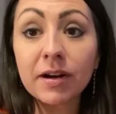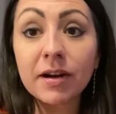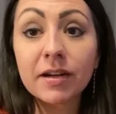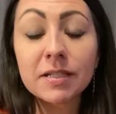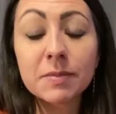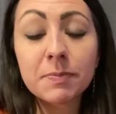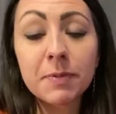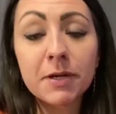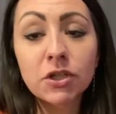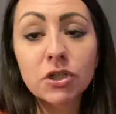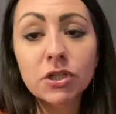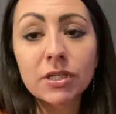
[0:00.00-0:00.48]

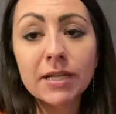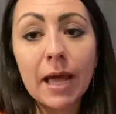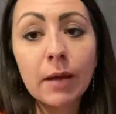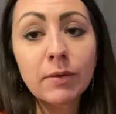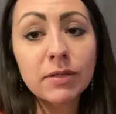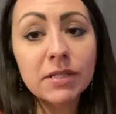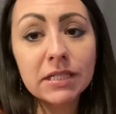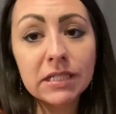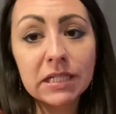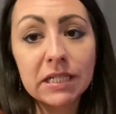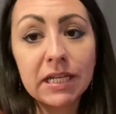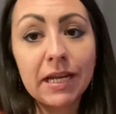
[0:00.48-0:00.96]
Especially I
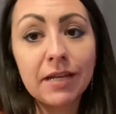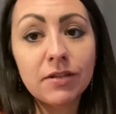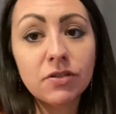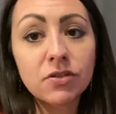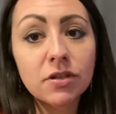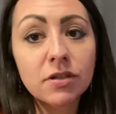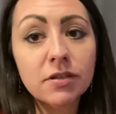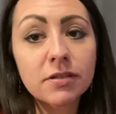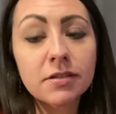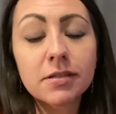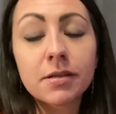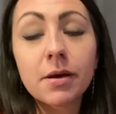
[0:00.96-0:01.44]
was a
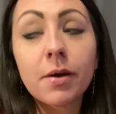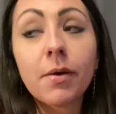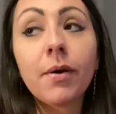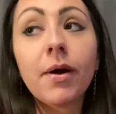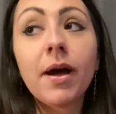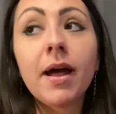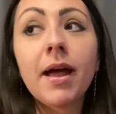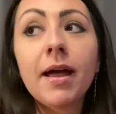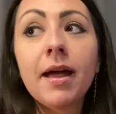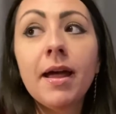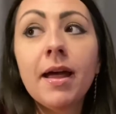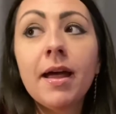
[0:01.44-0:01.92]
teenager, so
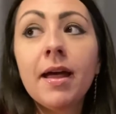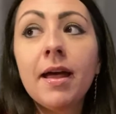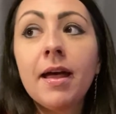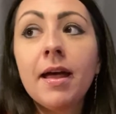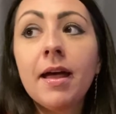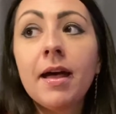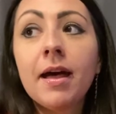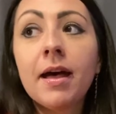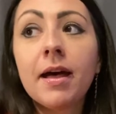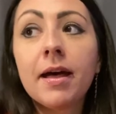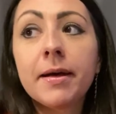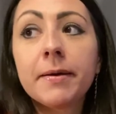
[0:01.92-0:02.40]

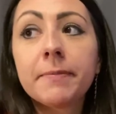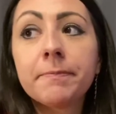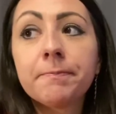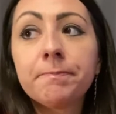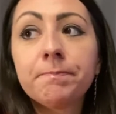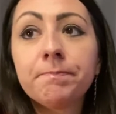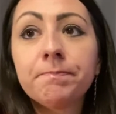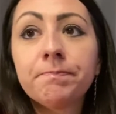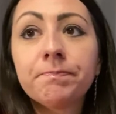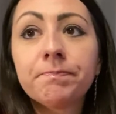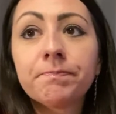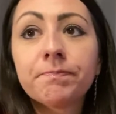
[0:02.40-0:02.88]

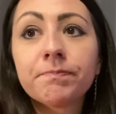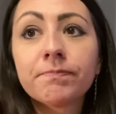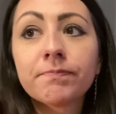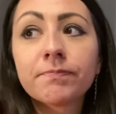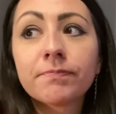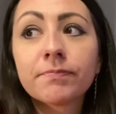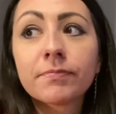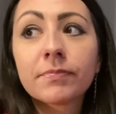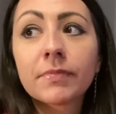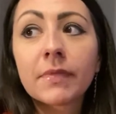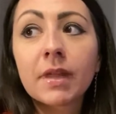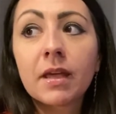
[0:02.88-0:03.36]

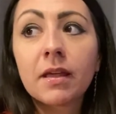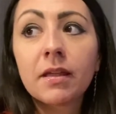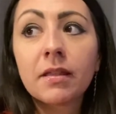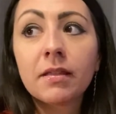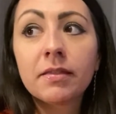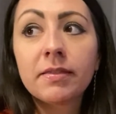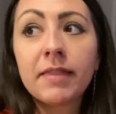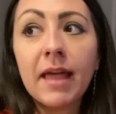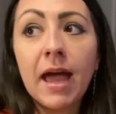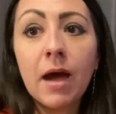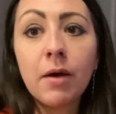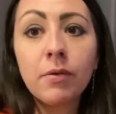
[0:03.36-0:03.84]

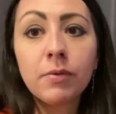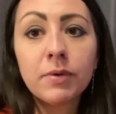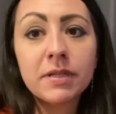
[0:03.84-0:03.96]
that